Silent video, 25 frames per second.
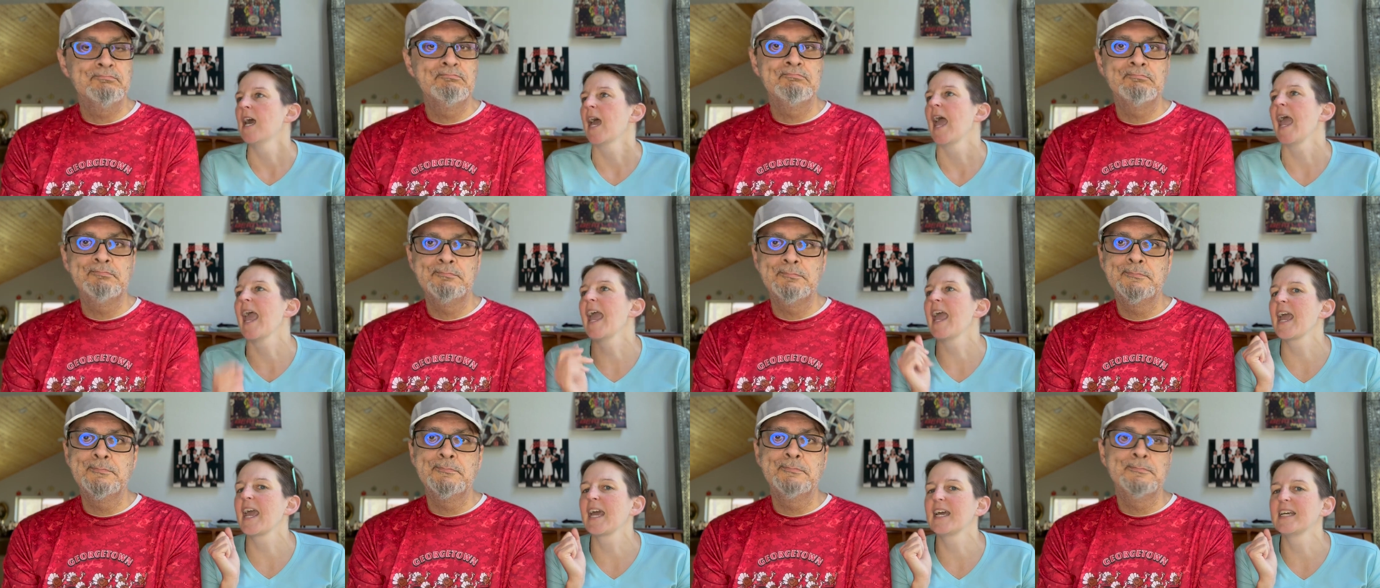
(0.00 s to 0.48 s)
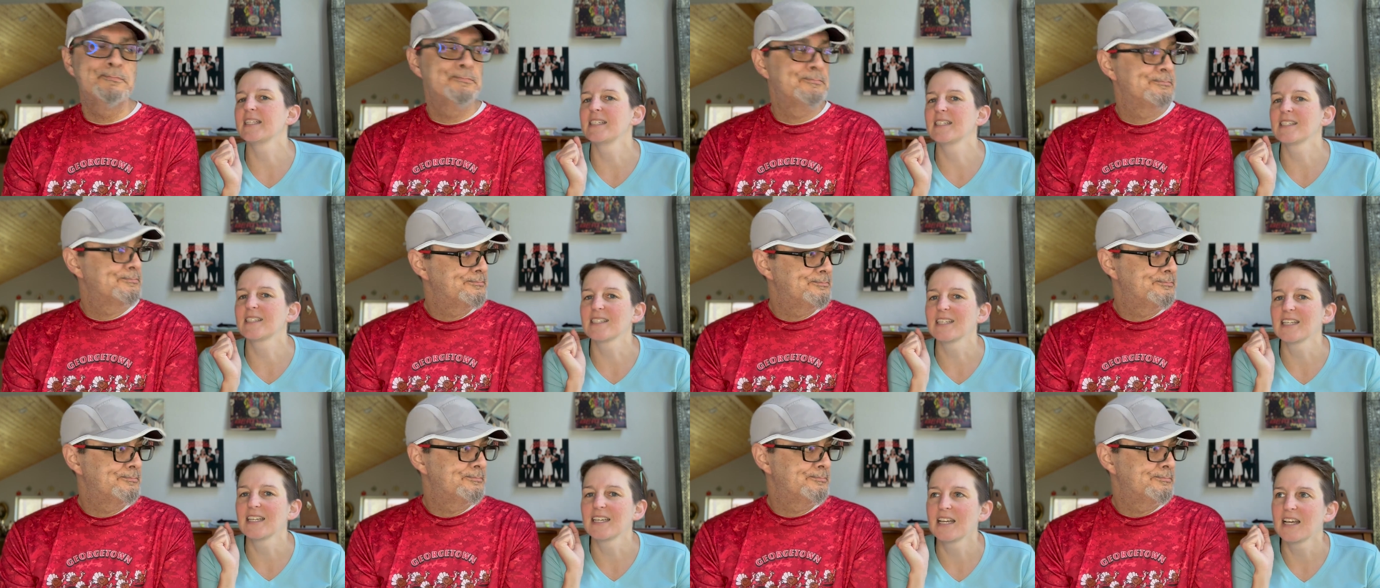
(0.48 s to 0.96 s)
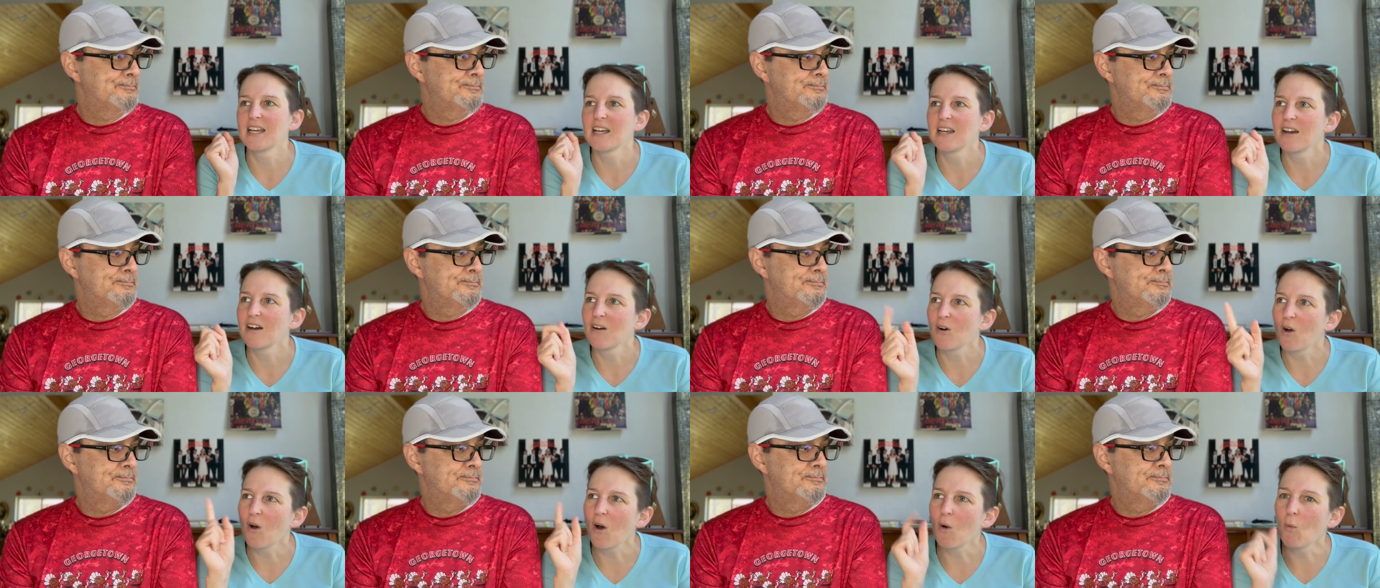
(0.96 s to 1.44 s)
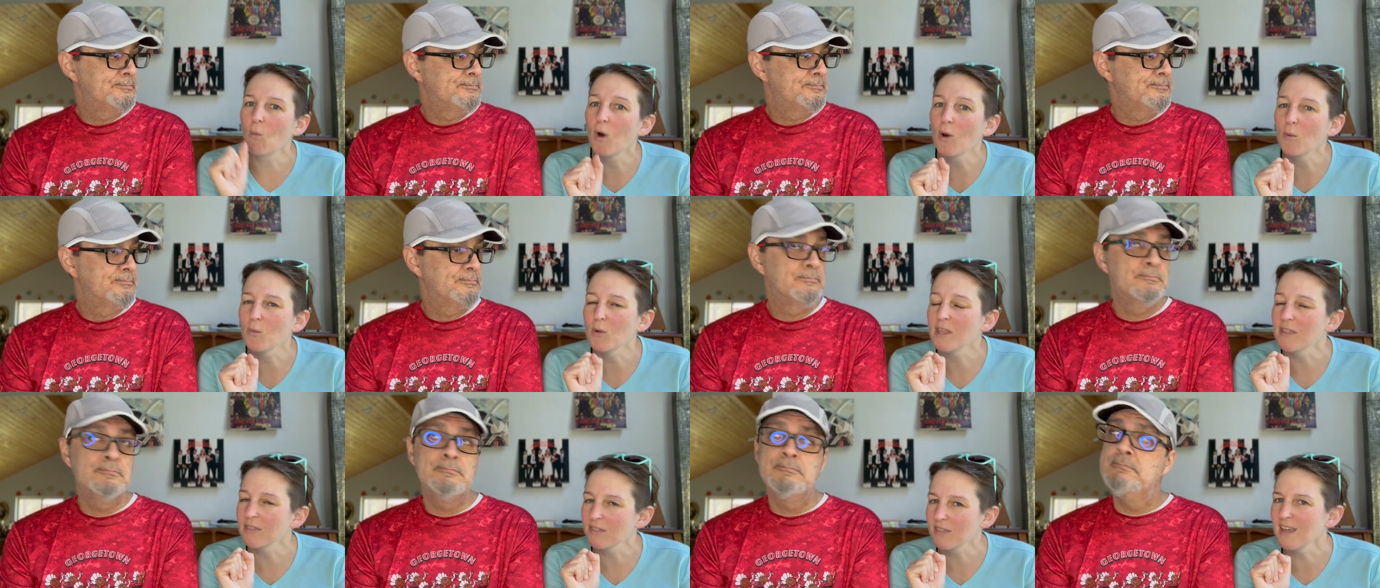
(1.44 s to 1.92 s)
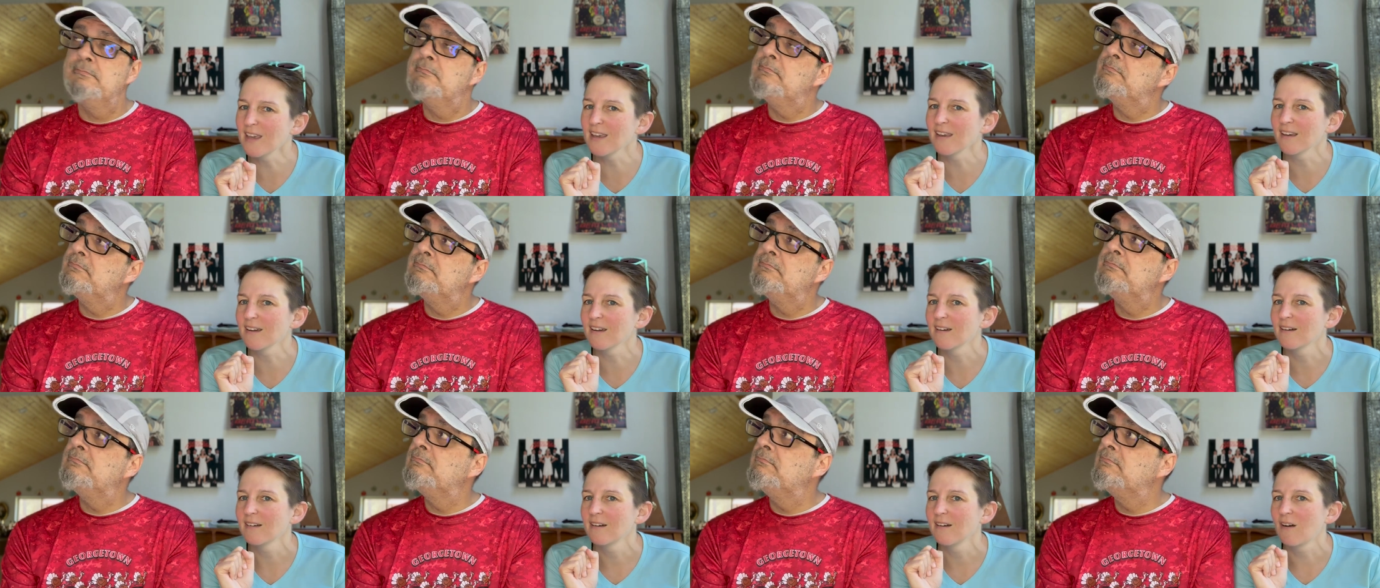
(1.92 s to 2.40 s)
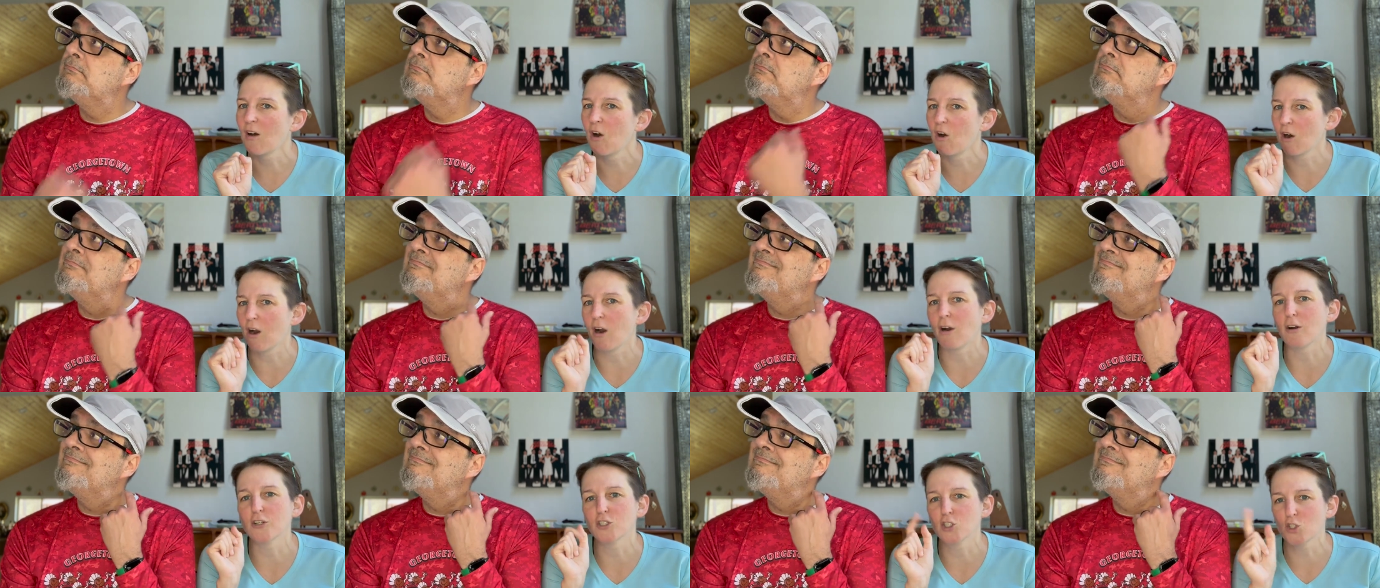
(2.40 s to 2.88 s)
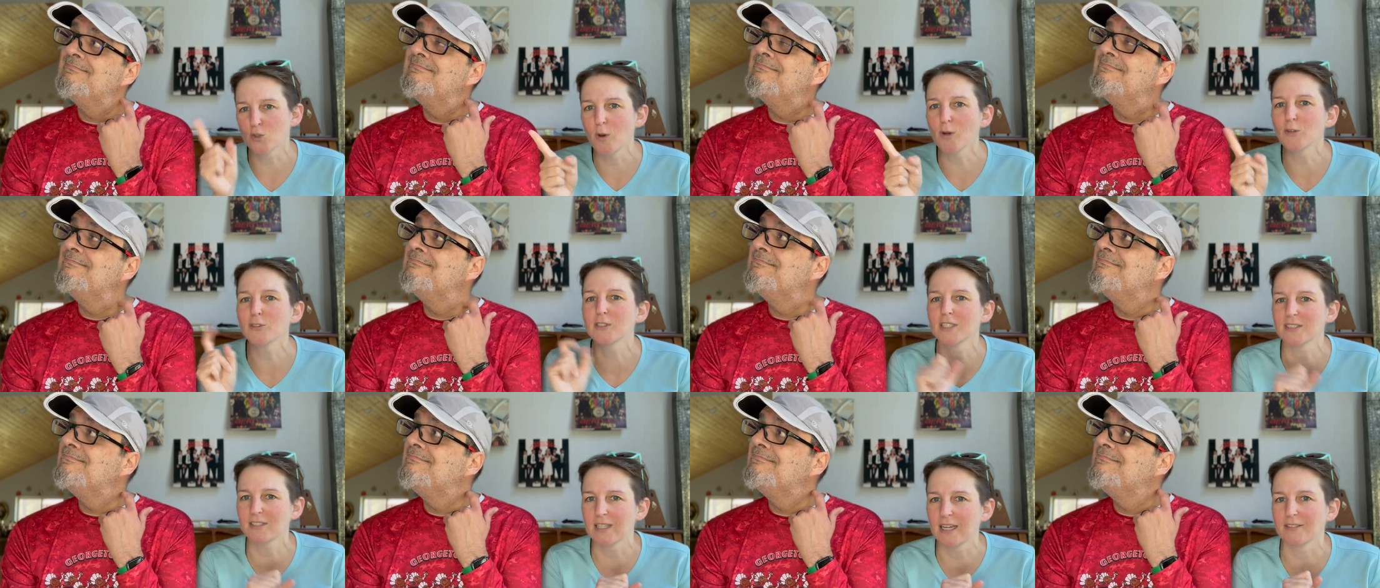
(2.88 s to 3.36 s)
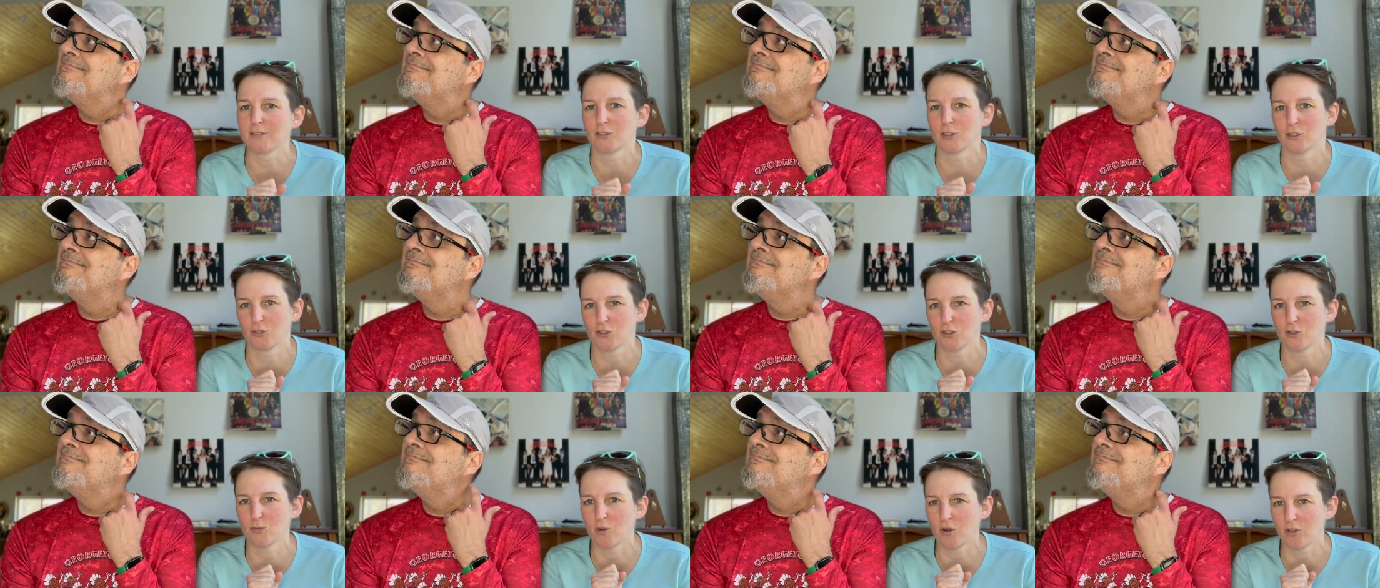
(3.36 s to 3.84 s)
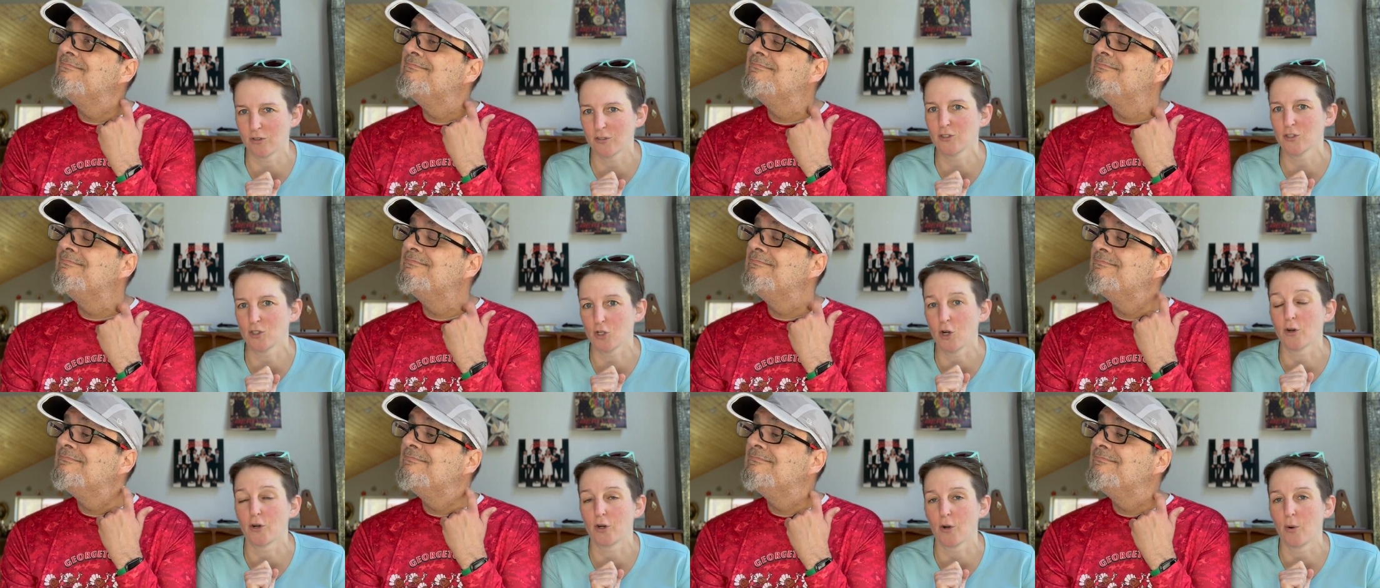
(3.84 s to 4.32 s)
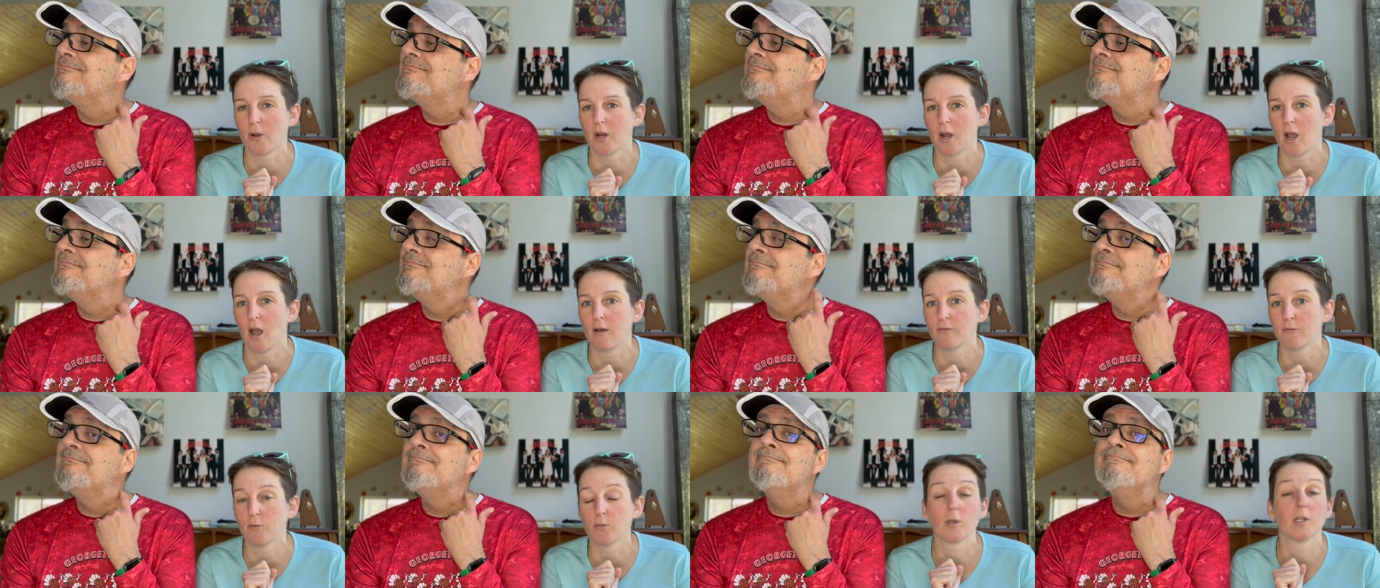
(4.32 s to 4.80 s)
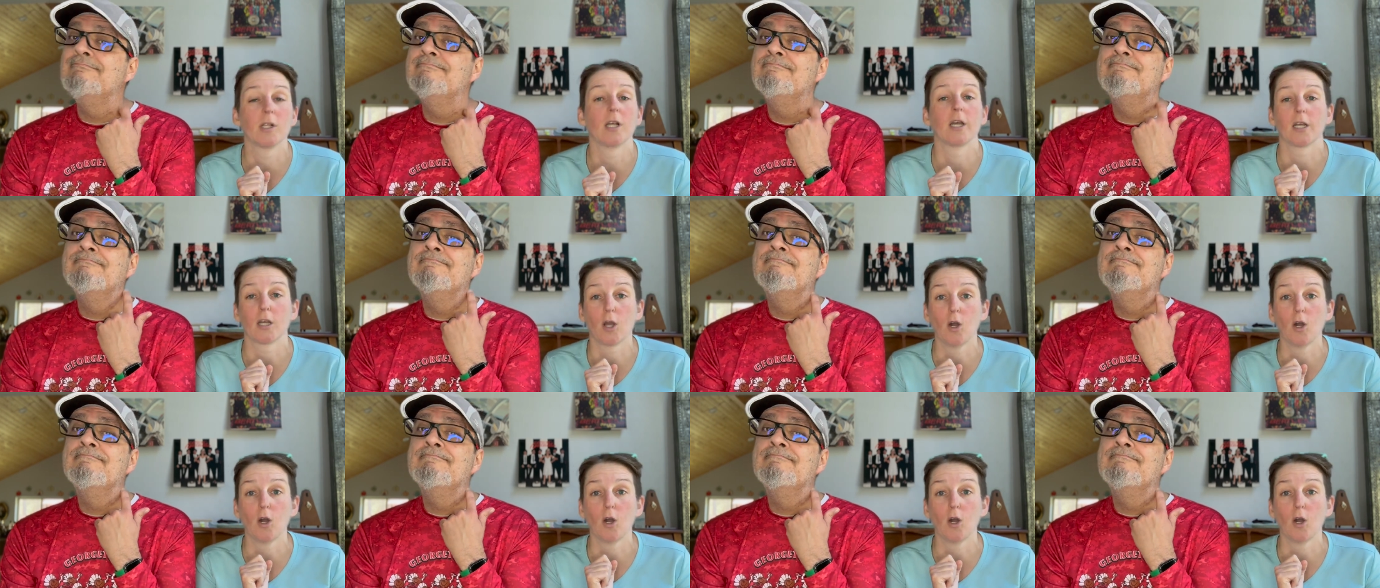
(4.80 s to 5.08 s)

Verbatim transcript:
Speaker 1: And what we think are our smoke detectors start, start going off. And we're like,